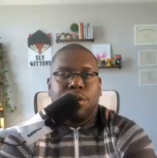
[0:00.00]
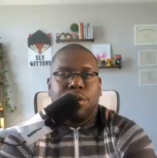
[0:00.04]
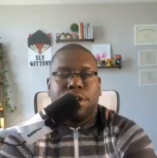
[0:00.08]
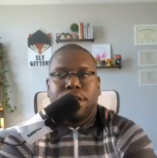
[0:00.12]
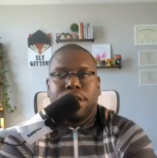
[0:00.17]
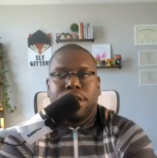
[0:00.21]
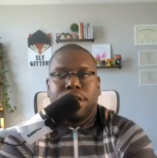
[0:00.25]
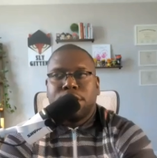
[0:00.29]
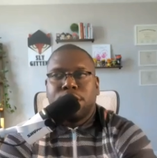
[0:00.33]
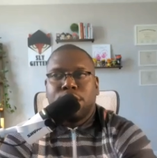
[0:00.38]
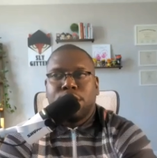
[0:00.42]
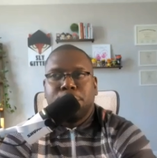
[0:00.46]
it's
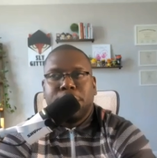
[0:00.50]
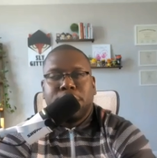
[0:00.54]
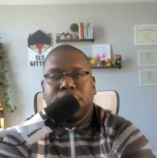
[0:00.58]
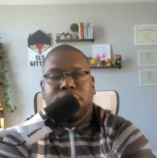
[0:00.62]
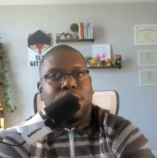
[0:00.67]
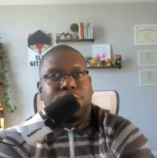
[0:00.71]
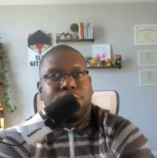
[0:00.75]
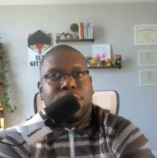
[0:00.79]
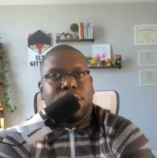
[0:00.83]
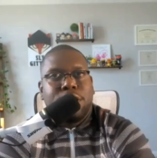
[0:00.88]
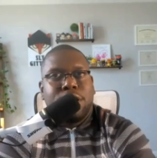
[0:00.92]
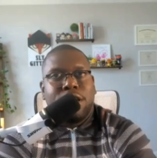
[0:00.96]
going to be tough.
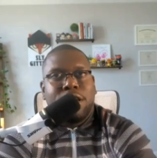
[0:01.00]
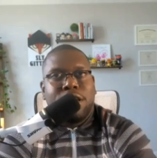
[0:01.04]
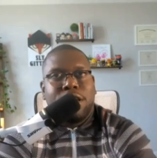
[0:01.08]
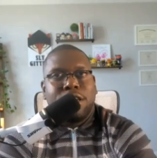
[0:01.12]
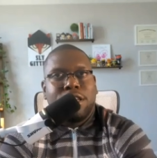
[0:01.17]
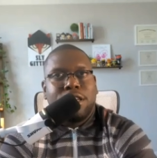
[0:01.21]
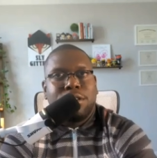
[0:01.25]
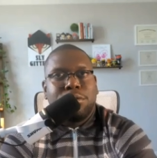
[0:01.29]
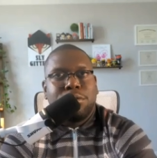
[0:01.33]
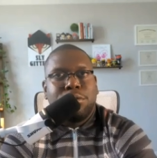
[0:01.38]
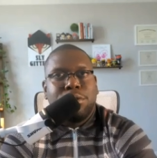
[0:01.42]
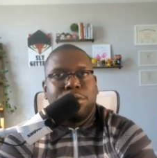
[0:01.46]
And
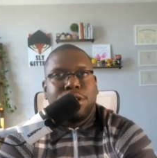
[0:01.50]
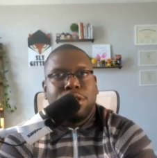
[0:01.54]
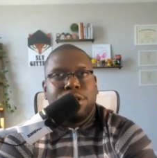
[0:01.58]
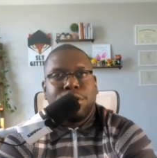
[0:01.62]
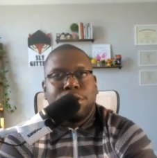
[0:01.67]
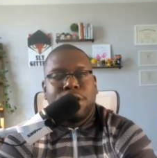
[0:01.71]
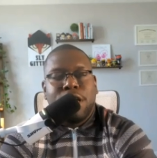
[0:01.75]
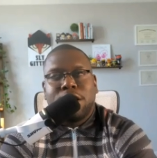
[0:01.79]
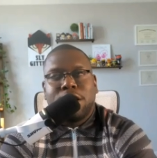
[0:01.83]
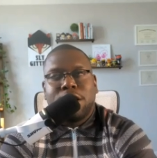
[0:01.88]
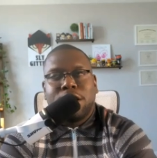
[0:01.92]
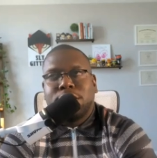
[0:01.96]
we, we're not
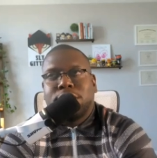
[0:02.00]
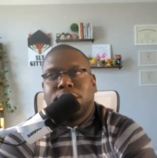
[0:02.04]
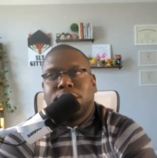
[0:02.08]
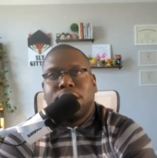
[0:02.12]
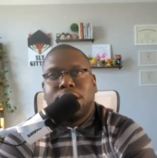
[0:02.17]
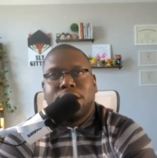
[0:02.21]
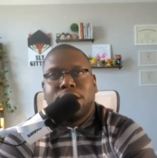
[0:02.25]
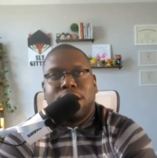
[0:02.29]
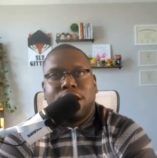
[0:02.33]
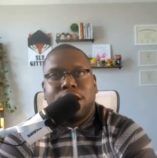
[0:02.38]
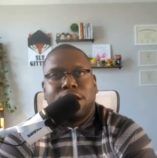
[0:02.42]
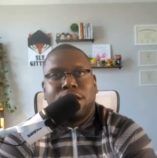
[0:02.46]
going to see that
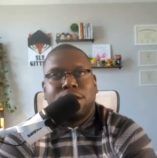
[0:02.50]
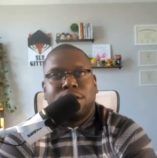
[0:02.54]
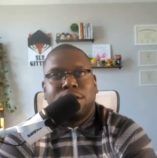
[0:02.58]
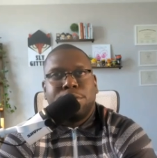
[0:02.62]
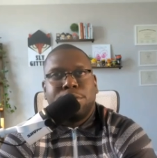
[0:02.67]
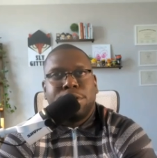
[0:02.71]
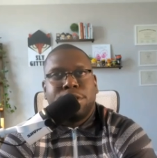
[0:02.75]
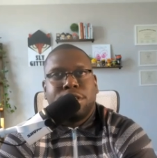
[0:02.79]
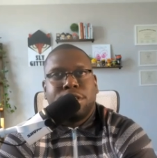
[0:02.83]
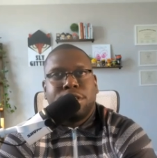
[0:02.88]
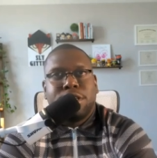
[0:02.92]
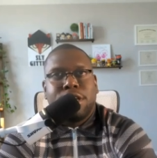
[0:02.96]
because we're
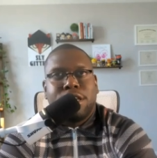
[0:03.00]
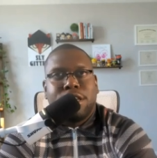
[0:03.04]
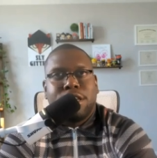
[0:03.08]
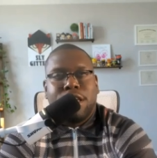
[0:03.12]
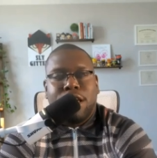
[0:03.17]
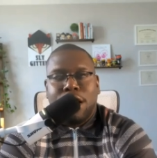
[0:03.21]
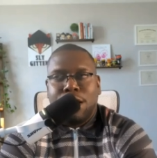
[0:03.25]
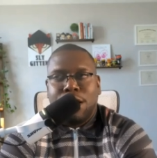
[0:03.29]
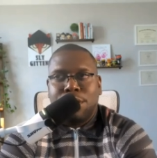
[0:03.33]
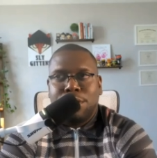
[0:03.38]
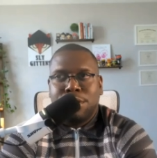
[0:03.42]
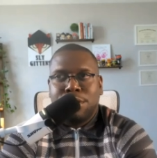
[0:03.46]
seeing
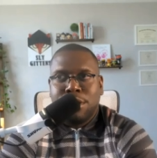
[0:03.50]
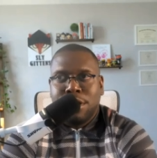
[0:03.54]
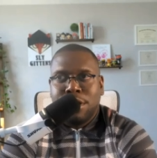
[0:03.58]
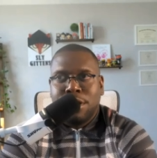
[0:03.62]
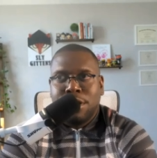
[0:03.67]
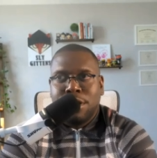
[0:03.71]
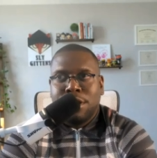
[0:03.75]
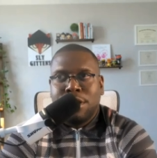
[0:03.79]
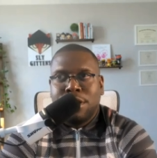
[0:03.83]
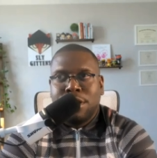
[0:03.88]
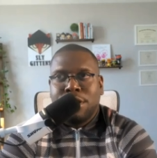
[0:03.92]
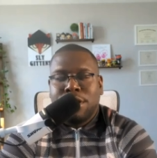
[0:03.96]
how
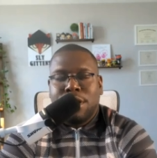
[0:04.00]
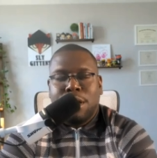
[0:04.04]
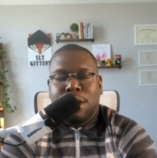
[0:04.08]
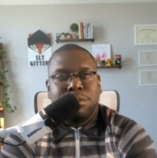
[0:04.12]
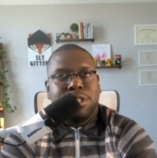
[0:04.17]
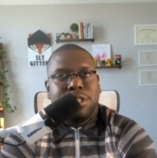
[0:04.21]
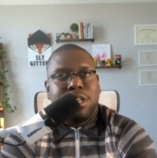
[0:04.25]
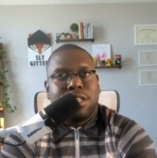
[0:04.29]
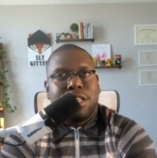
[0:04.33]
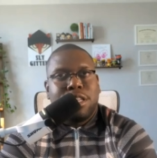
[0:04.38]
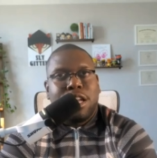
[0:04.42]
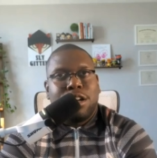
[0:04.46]
I'm seeing a
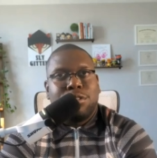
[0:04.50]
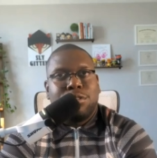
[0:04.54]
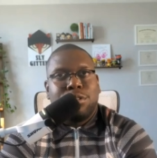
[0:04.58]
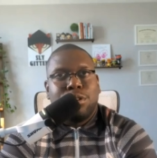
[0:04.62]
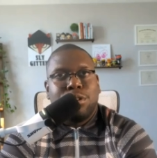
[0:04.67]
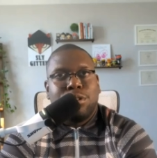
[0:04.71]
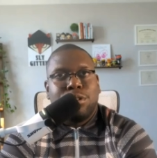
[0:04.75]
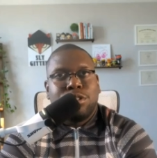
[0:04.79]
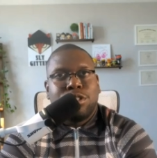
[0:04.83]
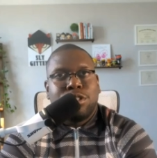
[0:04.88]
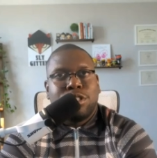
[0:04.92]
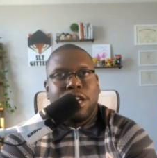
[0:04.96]
lot of roles
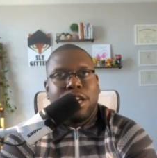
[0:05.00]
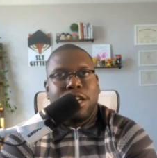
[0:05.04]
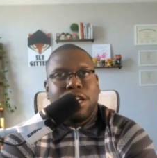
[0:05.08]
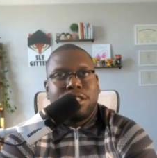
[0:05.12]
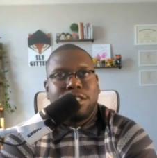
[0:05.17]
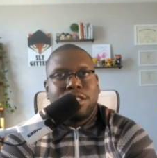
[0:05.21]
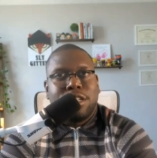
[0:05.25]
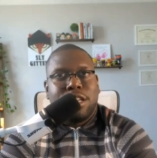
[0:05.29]
change.